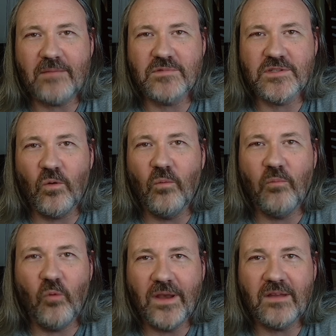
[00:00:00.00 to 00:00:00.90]
was the whole
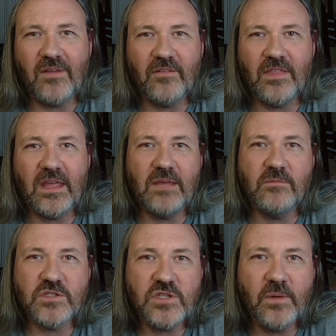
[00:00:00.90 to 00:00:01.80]
point of everything he
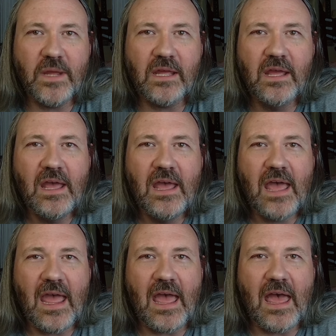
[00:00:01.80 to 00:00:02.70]
was doing,
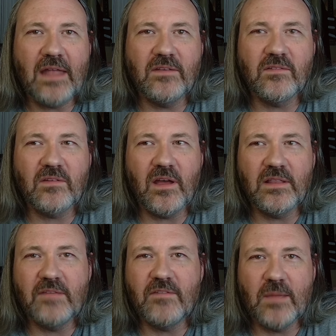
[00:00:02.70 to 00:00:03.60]
and
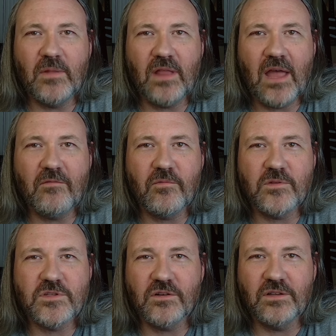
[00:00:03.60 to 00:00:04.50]
leaving him alive
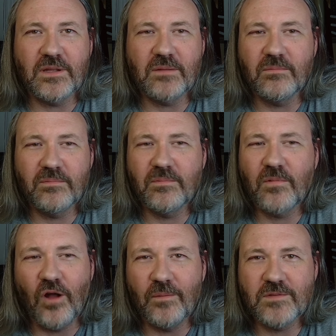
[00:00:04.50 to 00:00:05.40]
would certainly
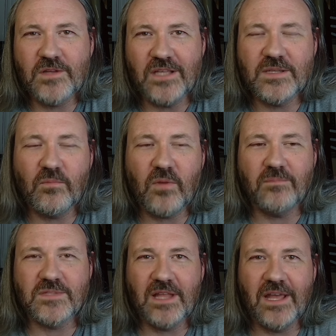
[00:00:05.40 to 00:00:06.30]
cause him
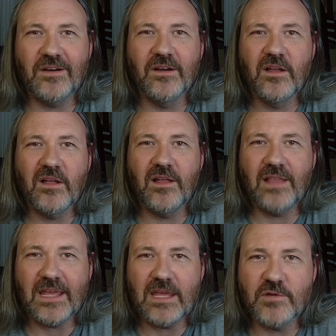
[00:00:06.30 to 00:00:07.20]
problems later,
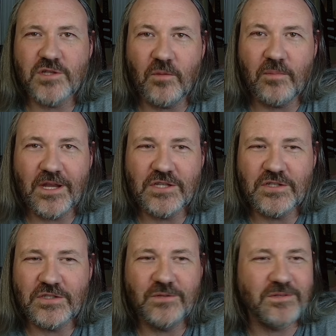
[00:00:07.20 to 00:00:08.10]
like he would show up in
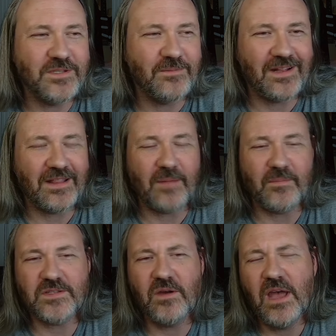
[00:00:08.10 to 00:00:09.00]
issue 2 or something like that.
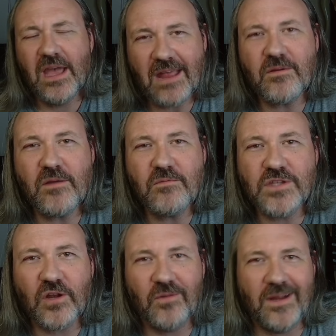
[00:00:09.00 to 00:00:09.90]
But so it was
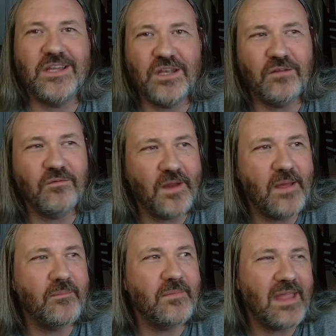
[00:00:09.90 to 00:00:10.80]
the correct ending for
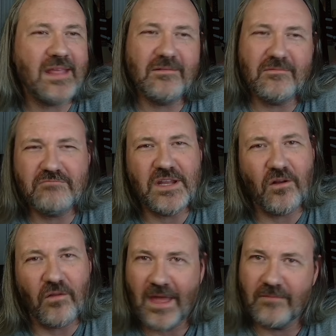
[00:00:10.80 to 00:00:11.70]
him. They did
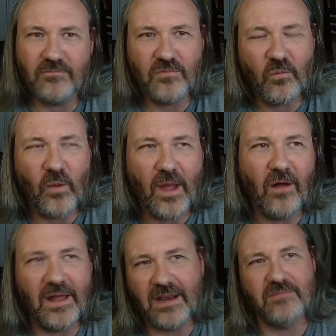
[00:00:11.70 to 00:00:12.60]
all that
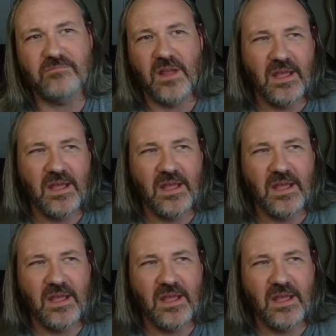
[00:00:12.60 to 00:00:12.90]
well, and then,